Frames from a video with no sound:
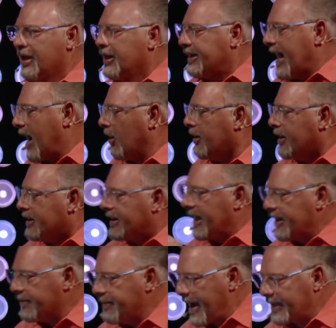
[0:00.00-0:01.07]
Now,
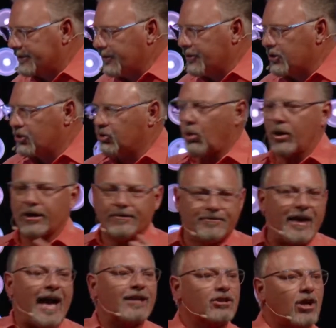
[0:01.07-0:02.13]
getting back to this story,
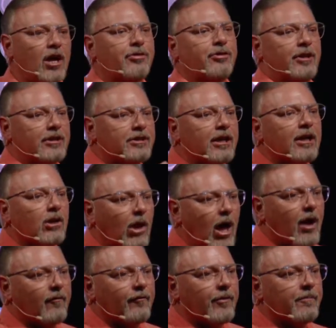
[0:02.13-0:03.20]
that's authentic
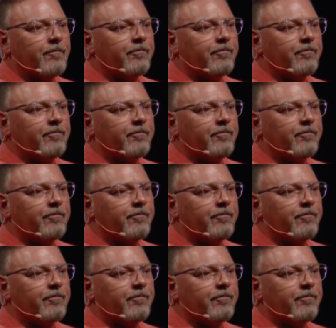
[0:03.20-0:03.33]
love.